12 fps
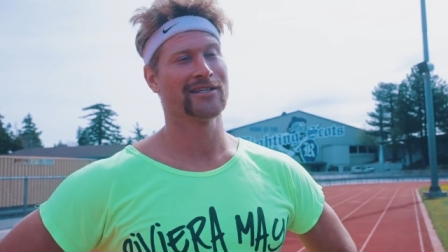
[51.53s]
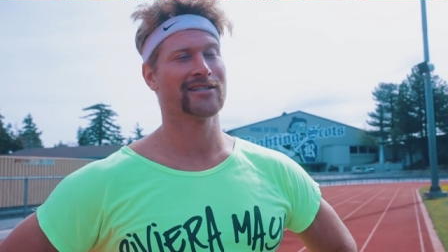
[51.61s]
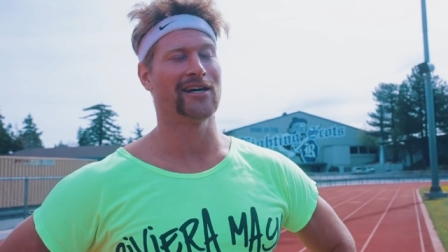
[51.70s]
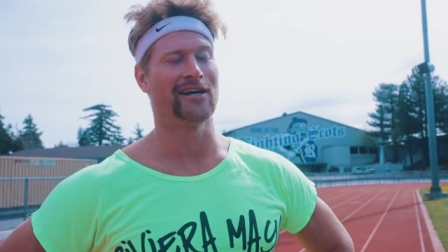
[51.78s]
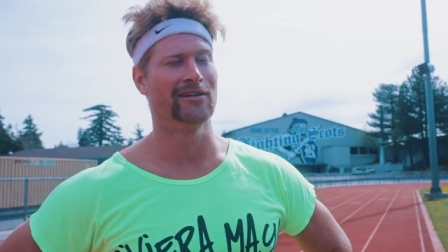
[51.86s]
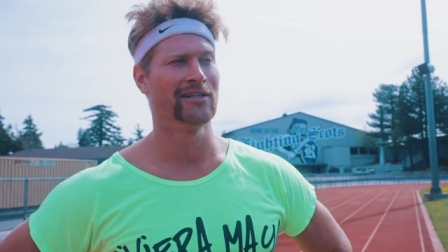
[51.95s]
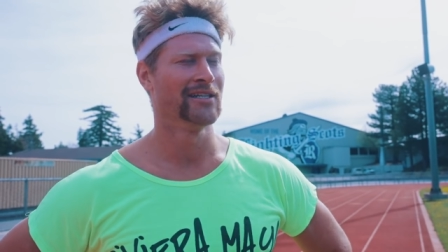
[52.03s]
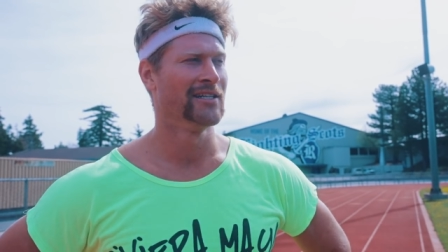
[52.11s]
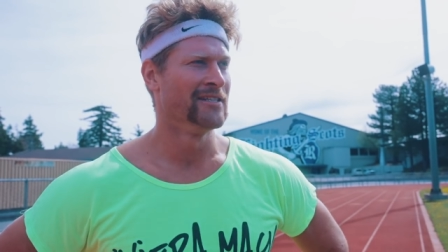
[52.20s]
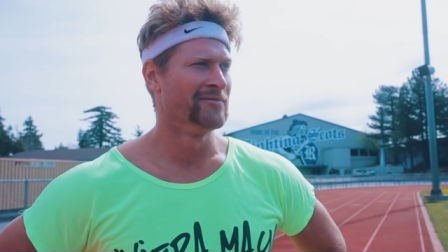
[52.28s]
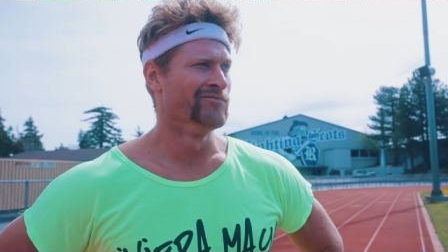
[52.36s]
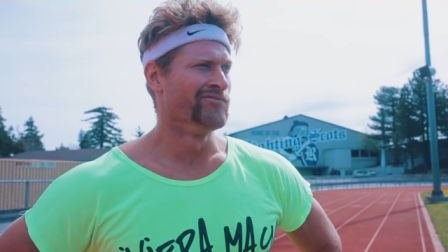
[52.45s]
So
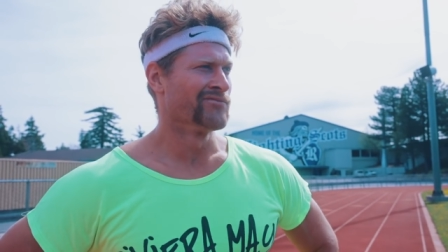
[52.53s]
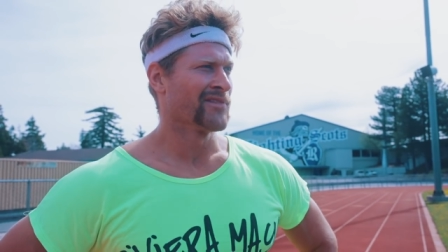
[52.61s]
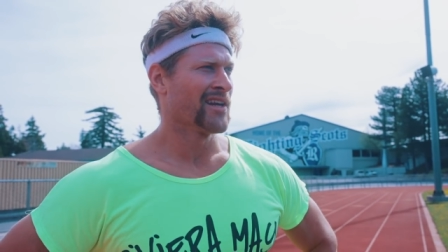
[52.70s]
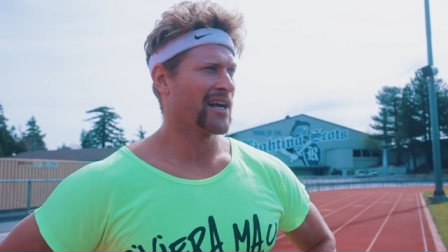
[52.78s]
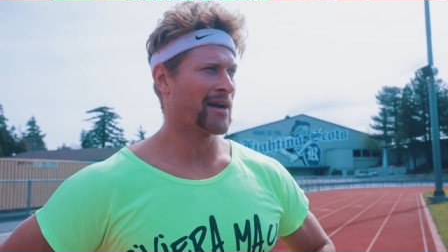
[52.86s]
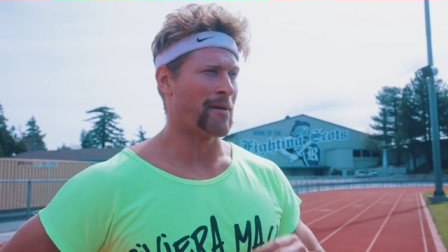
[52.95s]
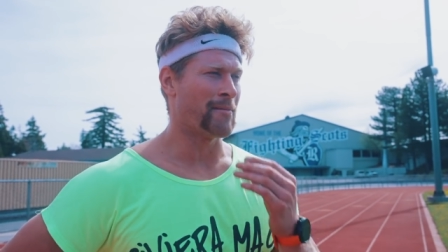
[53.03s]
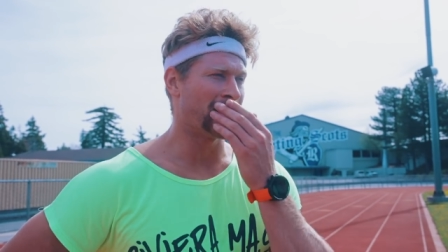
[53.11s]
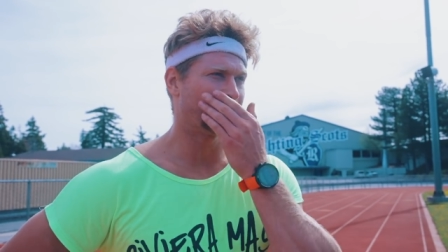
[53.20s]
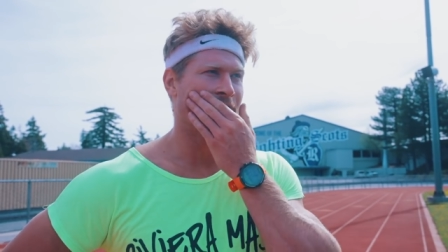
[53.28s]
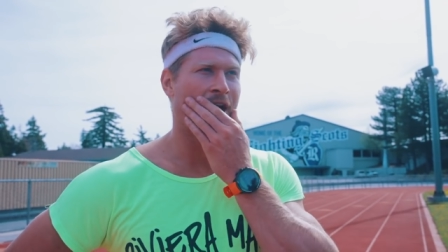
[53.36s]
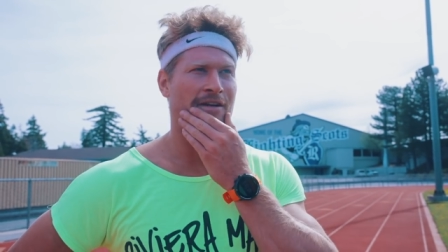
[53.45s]
I got my
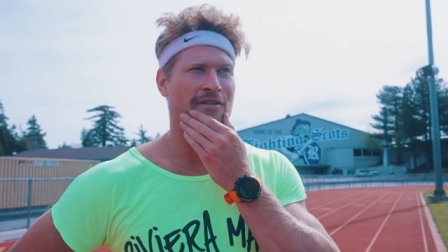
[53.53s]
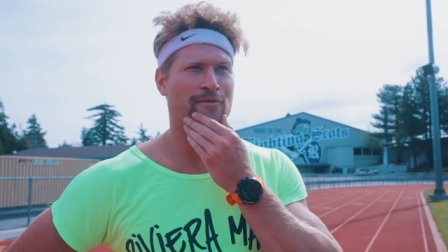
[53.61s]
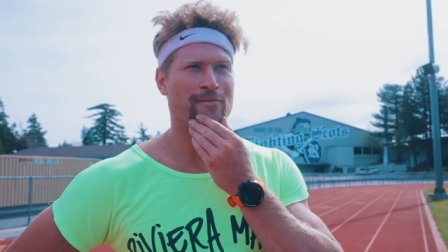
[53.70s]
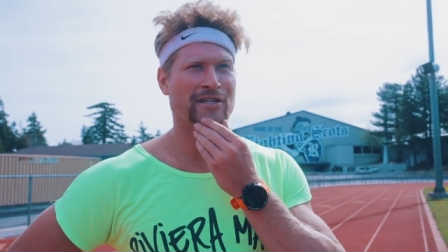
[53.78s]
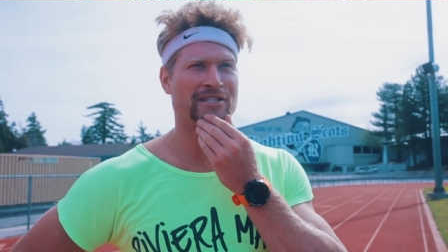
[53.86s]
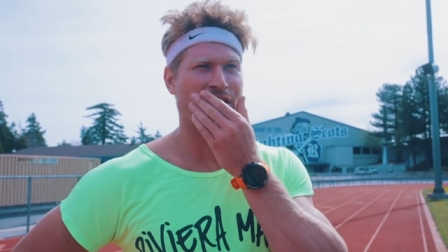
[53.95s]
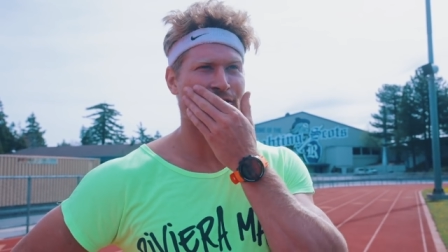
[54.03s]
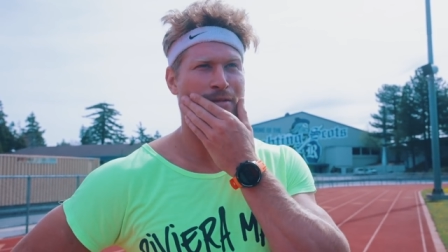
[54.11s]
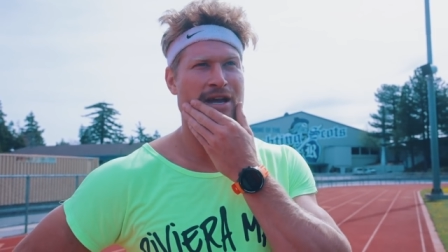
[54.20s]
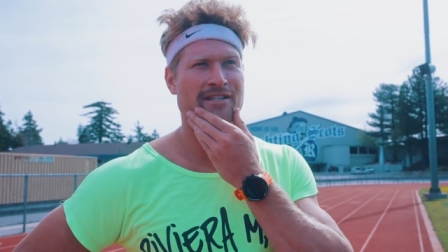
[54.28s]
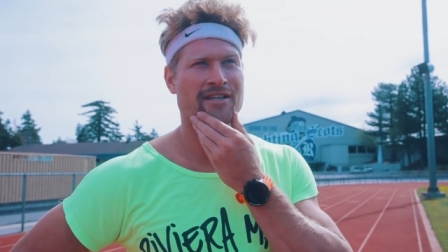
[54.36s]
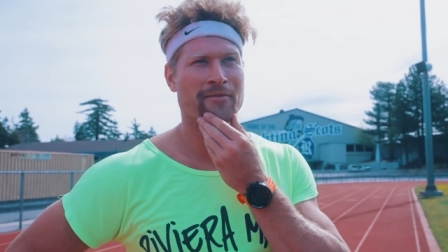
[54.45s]
mustache because Mustache
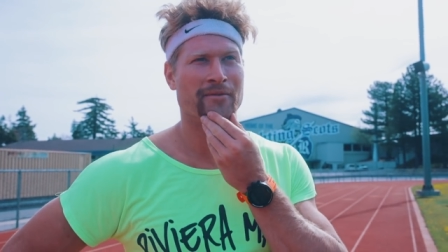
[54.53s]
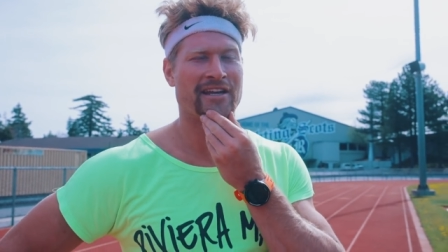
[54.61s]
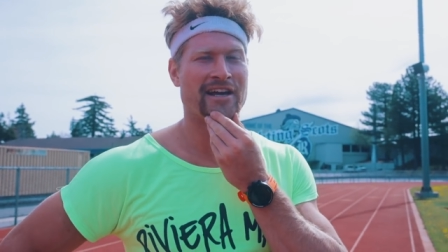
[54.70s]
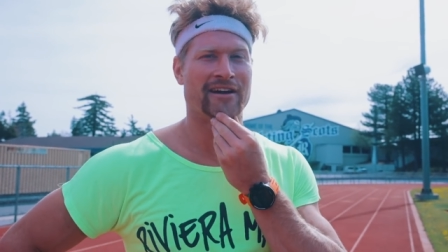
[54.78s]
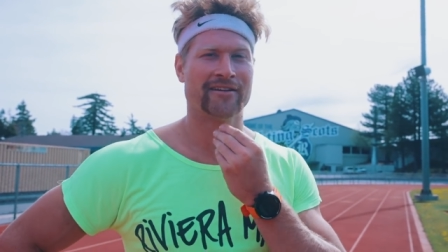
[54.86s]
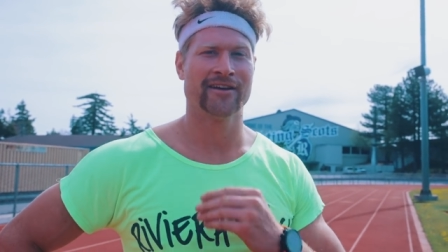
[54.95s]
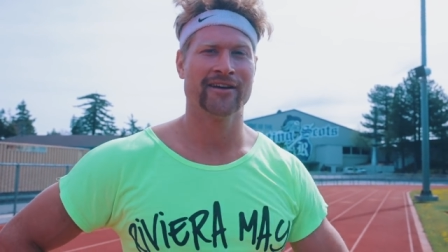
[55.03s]
May is coming down.